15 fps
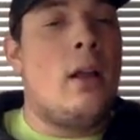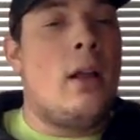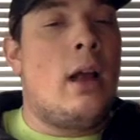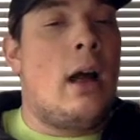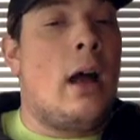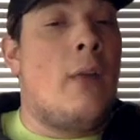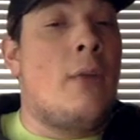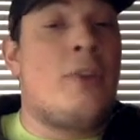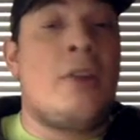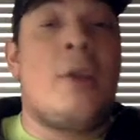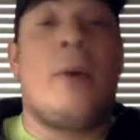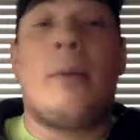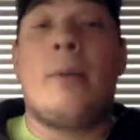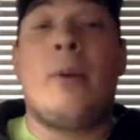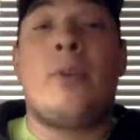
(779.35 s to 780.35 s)
The
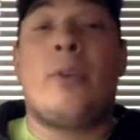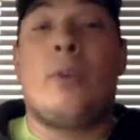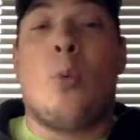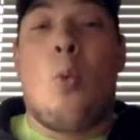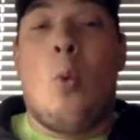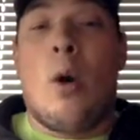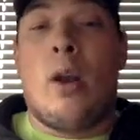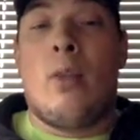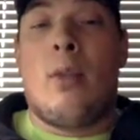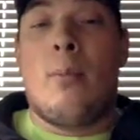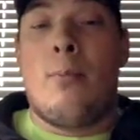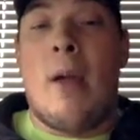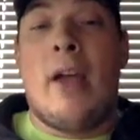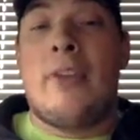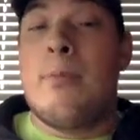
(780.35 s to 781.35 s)
Chillin Moose is one of the
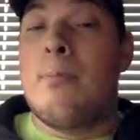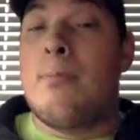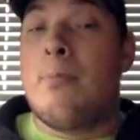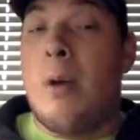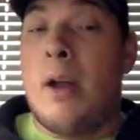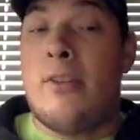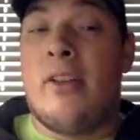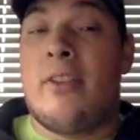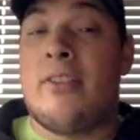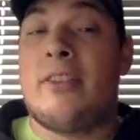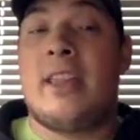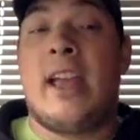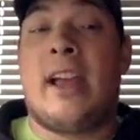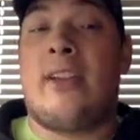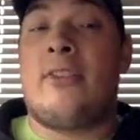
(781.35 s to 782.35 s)
best budget
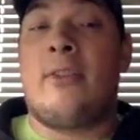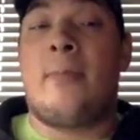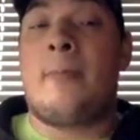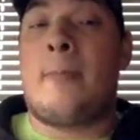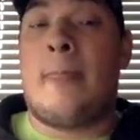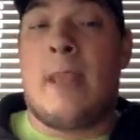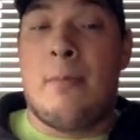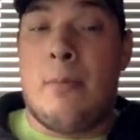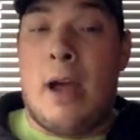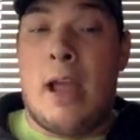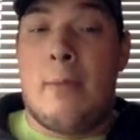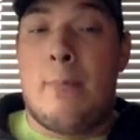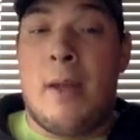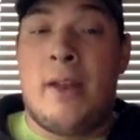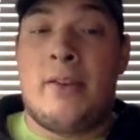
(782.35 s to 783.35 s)
sticks, in my
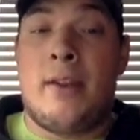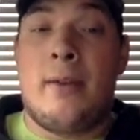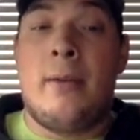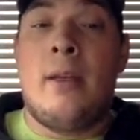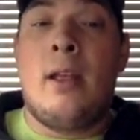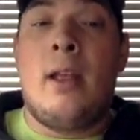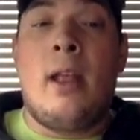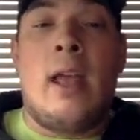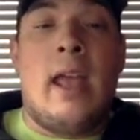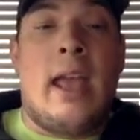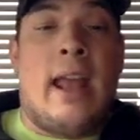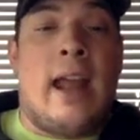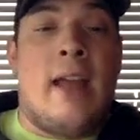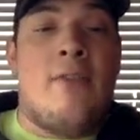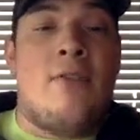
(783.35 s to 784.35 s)
opinion.
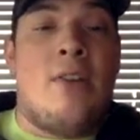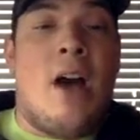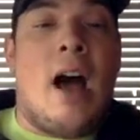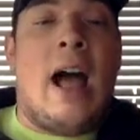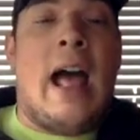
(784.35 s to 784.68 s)
And I have not